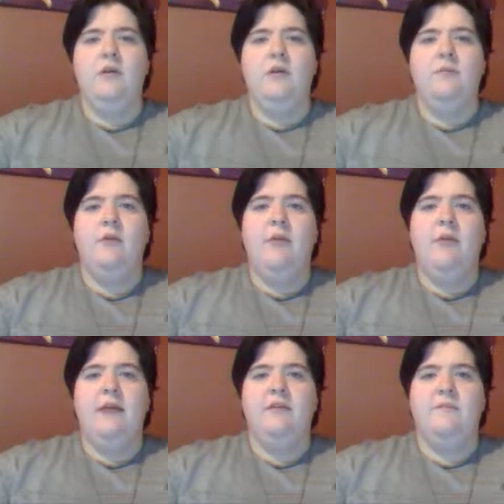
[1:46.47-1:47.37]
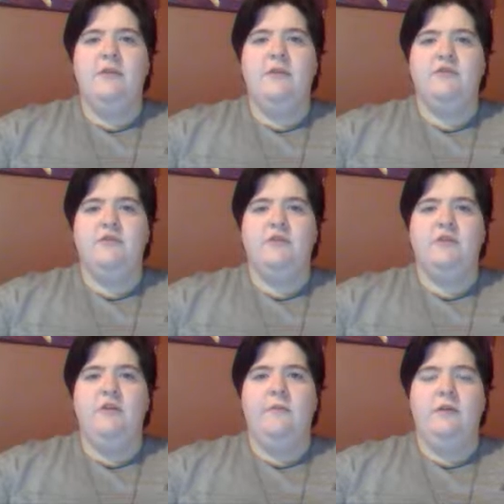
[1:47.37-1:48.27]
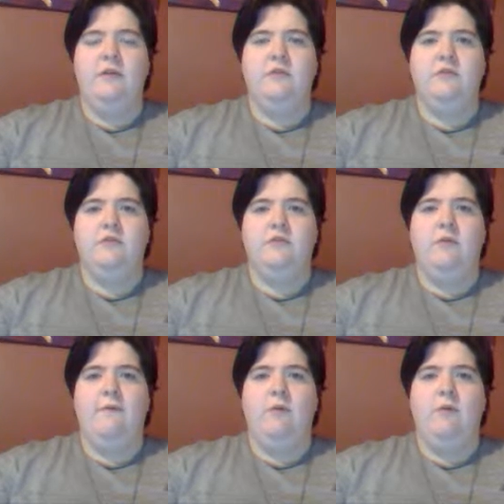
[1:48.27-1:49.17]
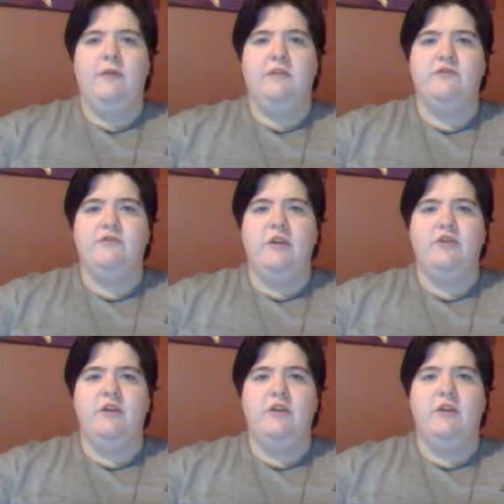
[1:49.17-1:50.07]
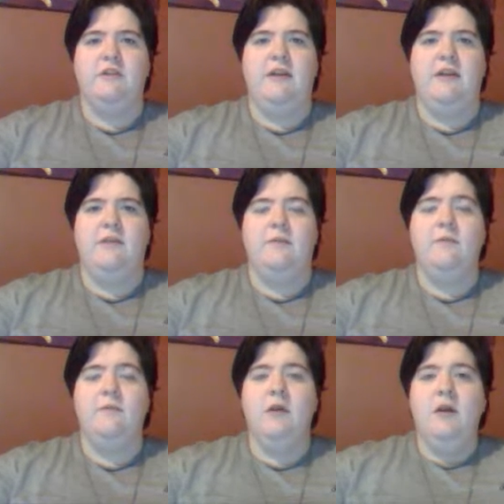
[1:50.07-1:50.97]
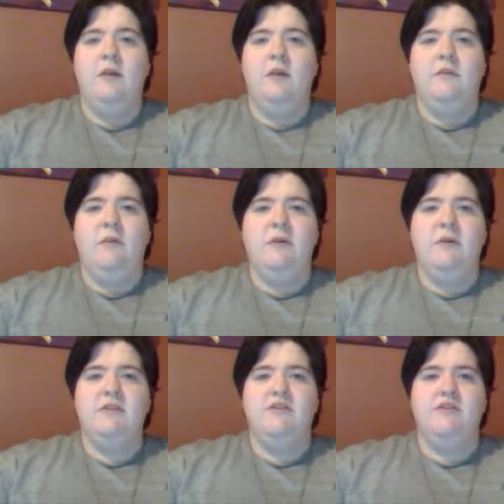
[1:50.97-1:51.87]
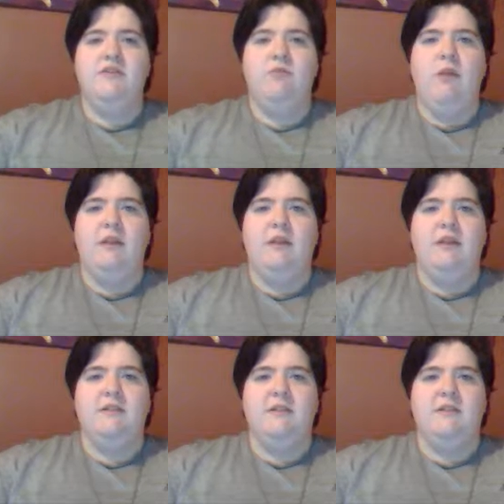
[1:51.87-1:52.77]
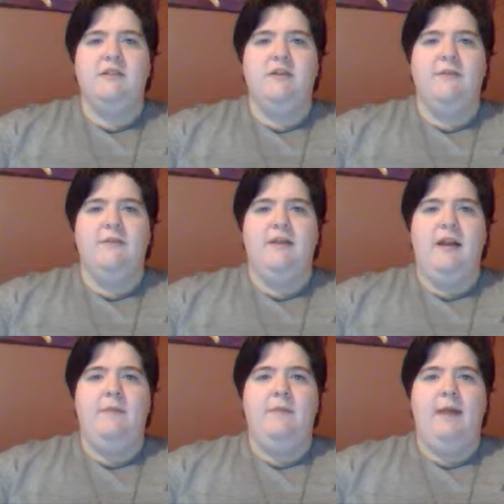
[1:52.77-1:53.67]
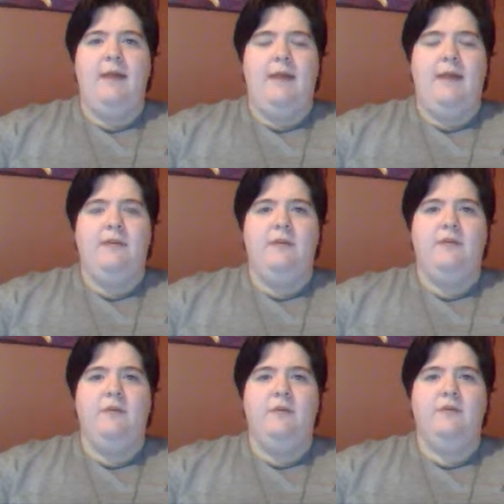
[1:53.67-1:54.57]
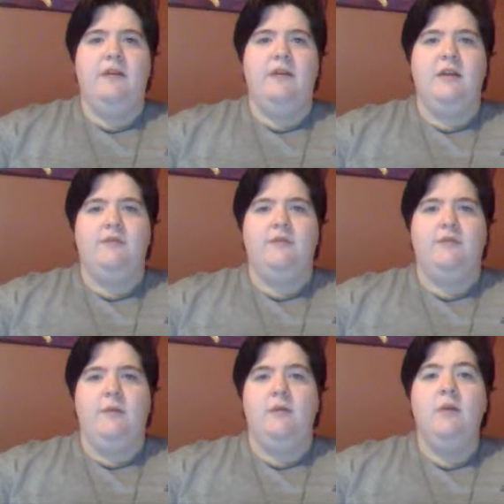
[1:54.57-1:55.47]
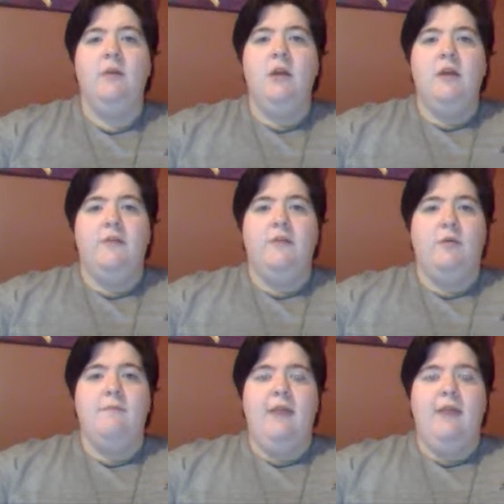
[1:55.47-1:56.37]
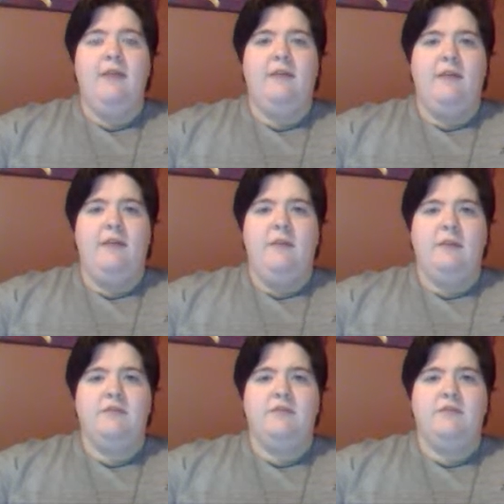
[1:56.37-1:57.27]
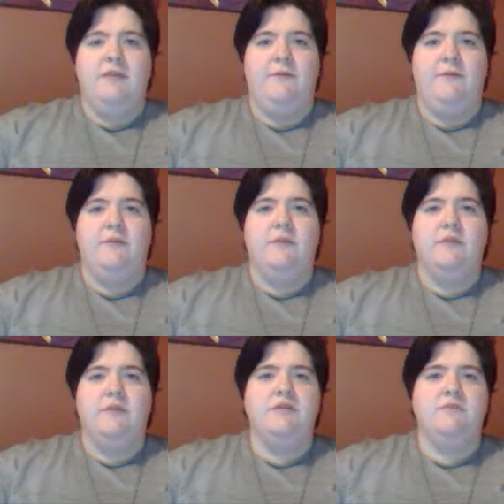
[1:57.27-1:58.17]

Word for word: Proactive measures could have been used to avoid this tragedy altogether. There wasn't just one instance of a diabetic having difficulty getting trouble. There were many diabetics who suffered through this